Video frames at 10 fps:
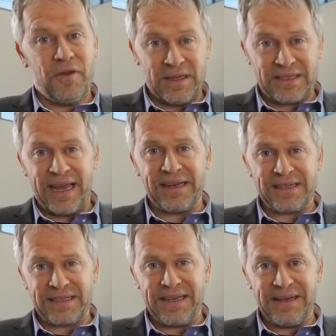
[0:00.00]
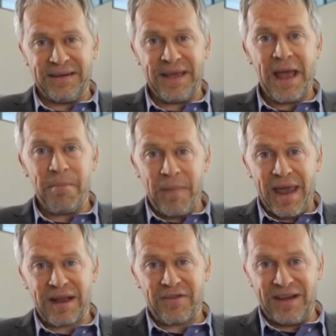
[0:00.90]
with a single goal in mind:
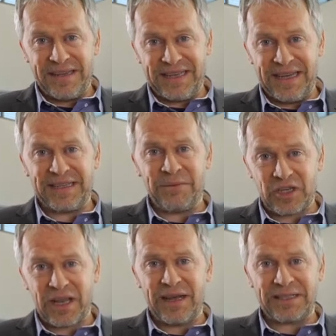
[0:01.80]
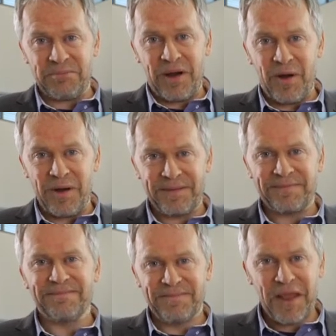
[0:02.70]
more quality in road
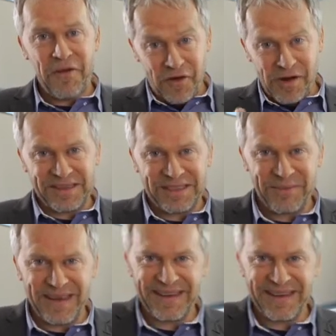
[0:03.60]
construction. Follow